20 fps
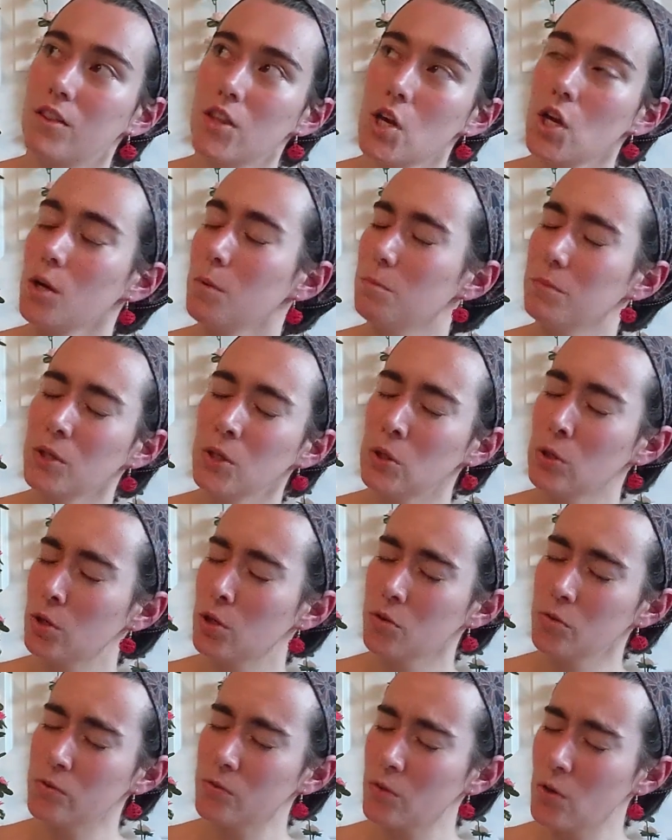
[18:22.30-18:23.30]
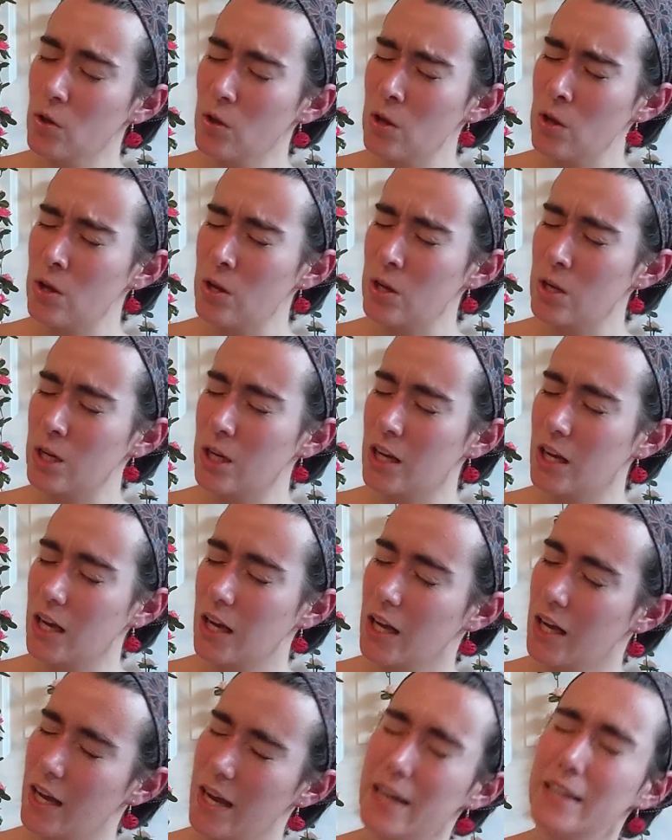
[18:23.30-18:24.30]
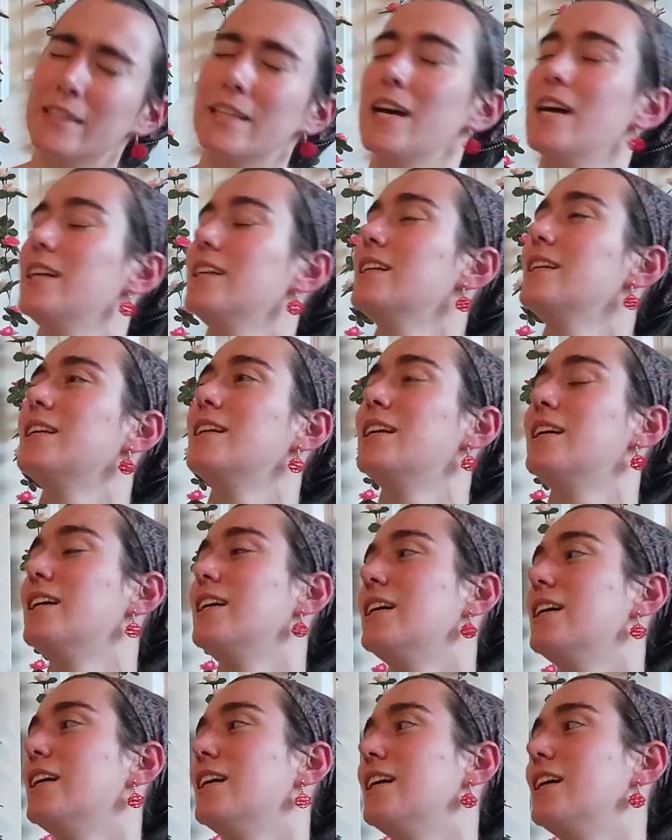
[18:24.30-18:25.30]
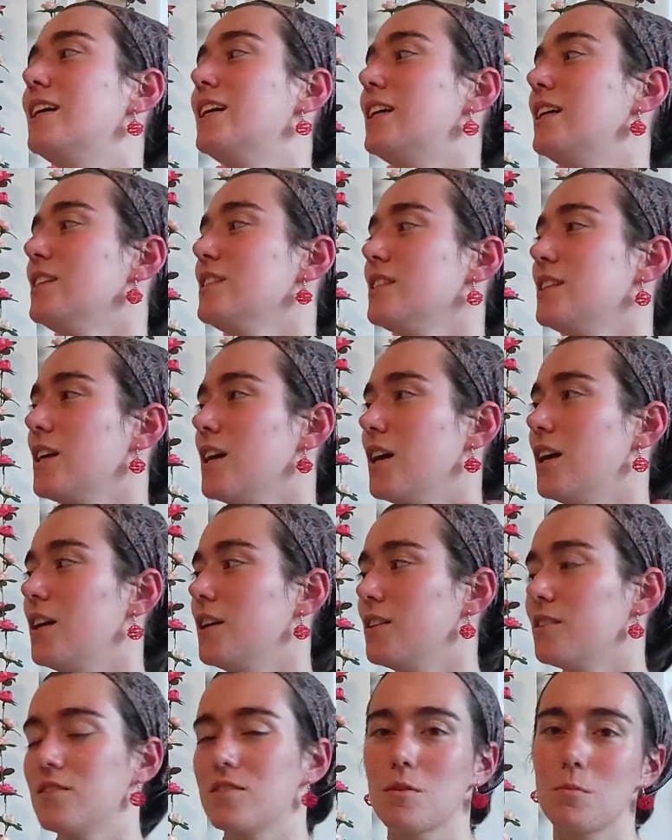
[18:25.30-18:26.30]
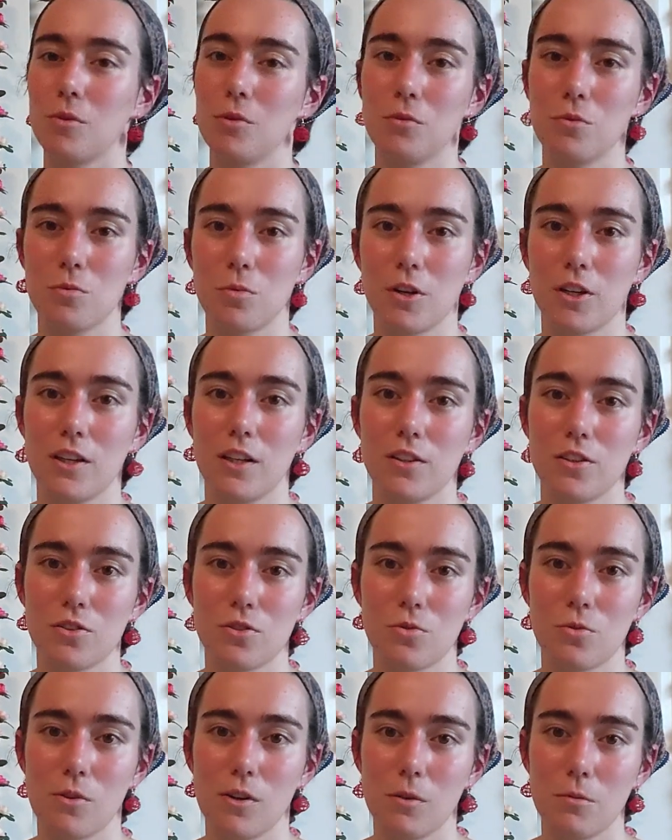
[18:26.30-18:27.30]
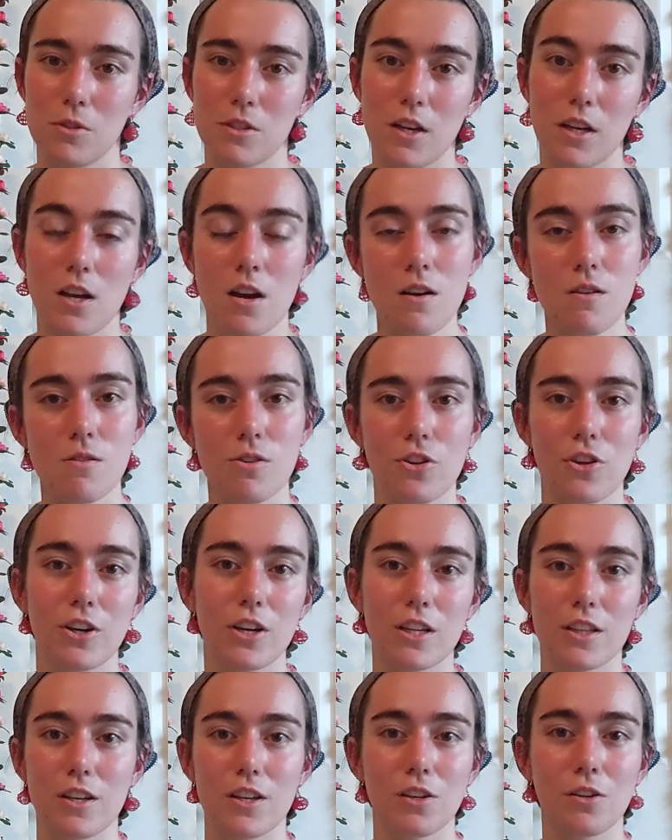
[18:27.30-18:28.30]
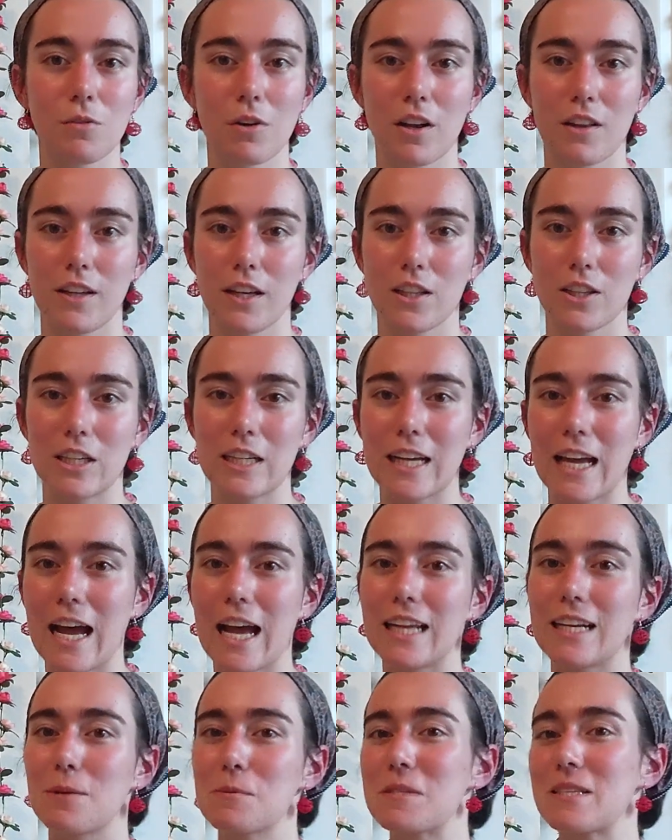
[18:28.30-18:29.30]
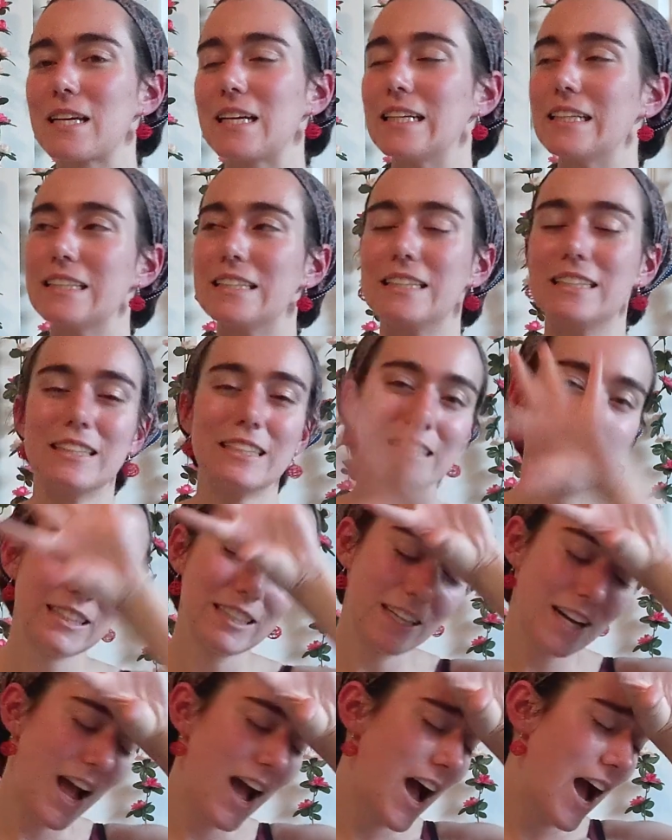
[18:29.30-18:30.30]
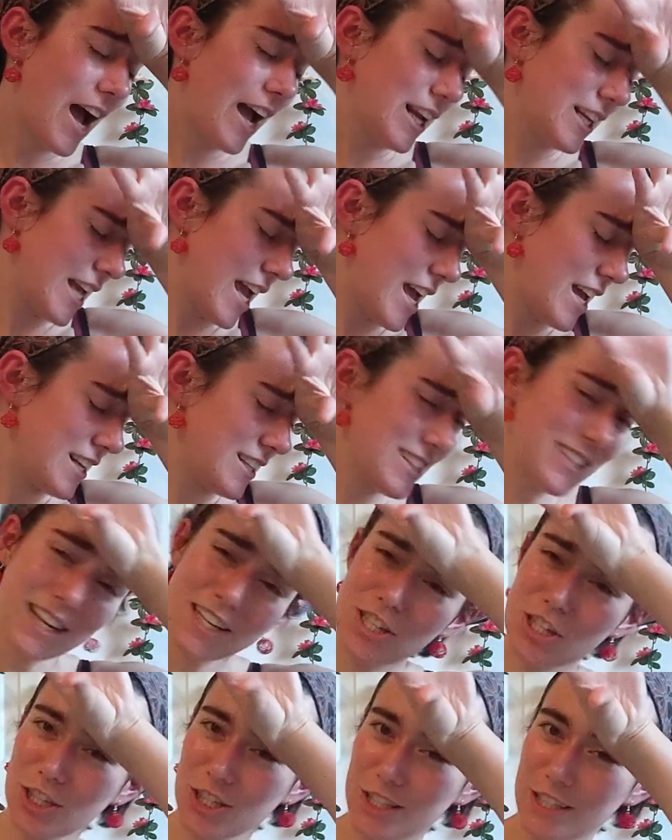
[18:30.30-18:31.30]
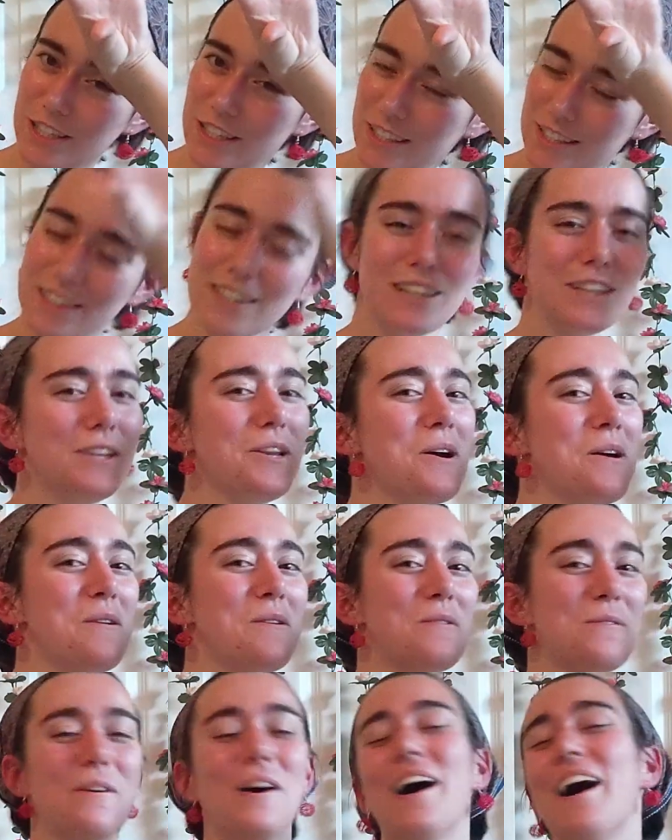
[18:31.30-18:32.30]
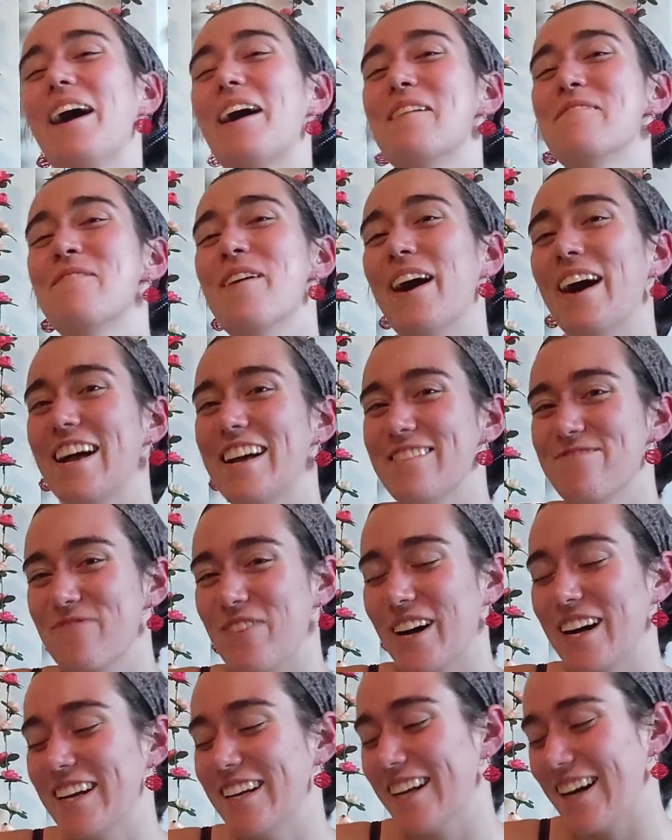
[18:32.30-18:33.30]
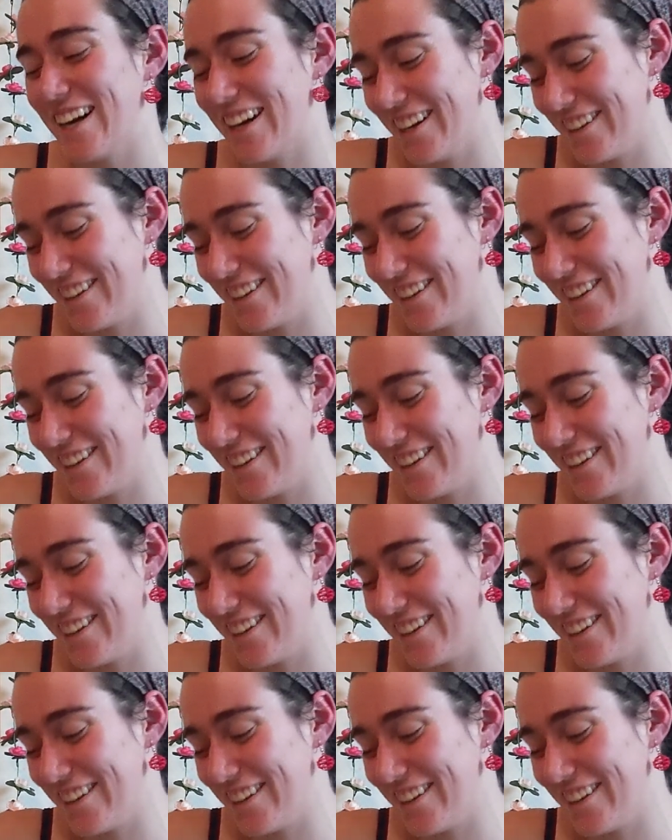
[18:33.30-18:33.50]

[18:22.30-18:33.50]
they're beautiful. And then someone who was working at the store was like, oh, are there any that you want to like look at? And I was like, I shouldn't, no. But